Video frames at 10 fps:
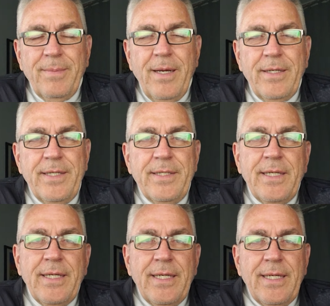about, and
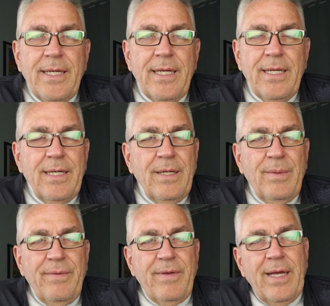
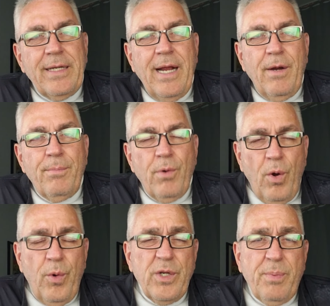we've got our
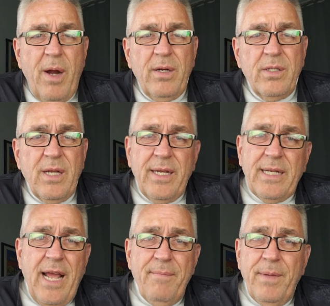brokerage partners. Now, again,
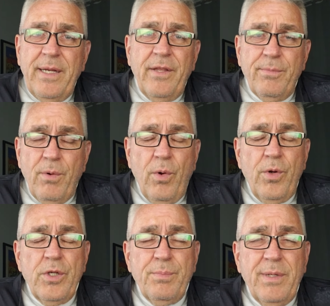I have many other
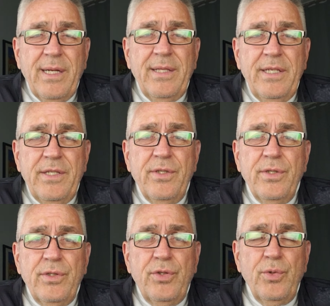brokers, but again, these are
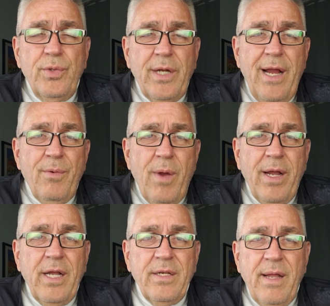the two that I
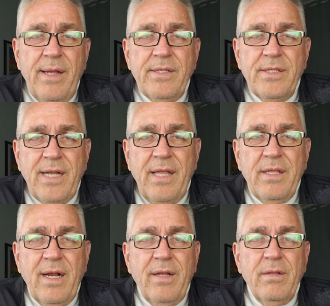recognize that I
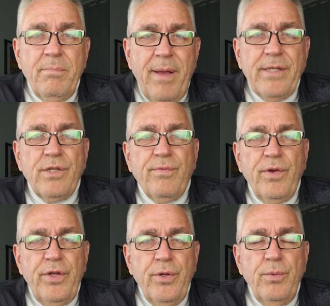think are the best for
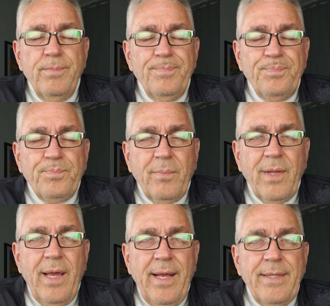you
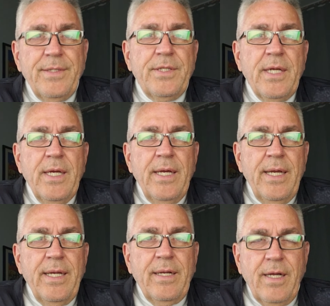as
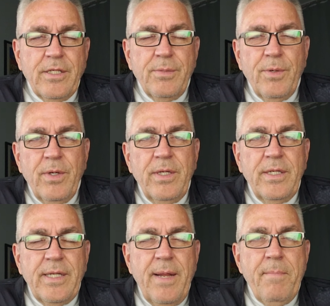a customer and
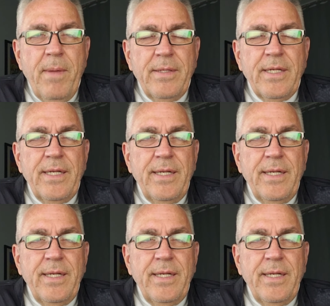as